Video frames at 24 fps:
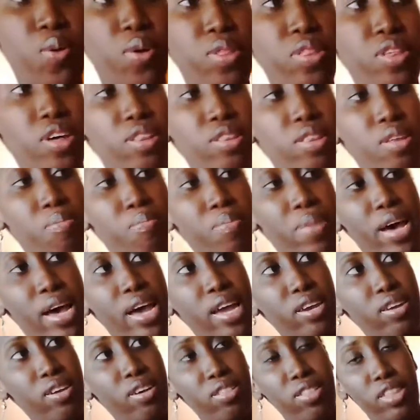hold on the
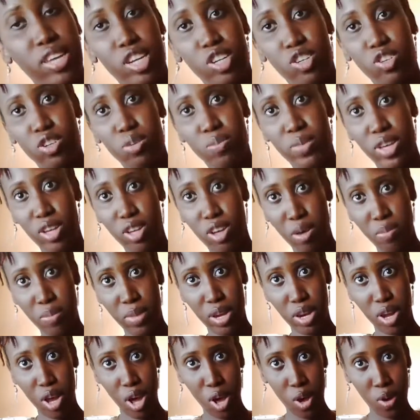pan, nothing should be
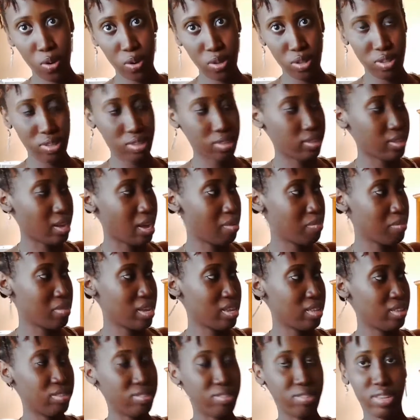coming out. That
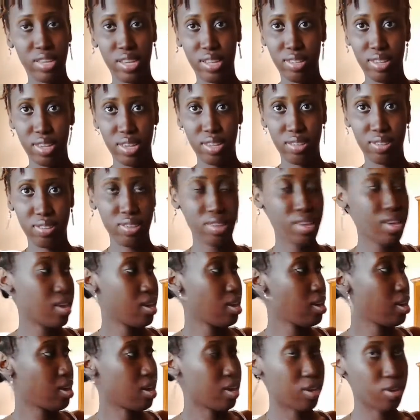means it is
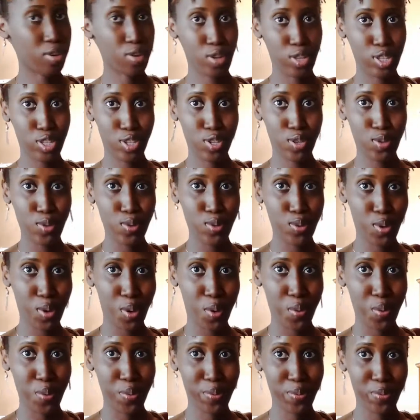good to
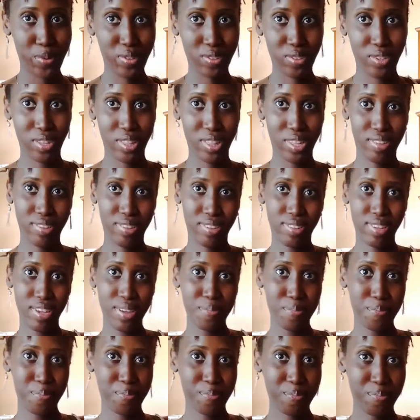go. So this is
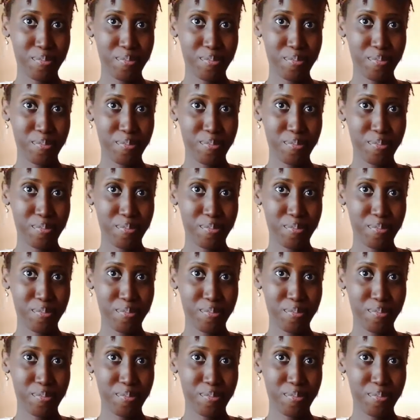it.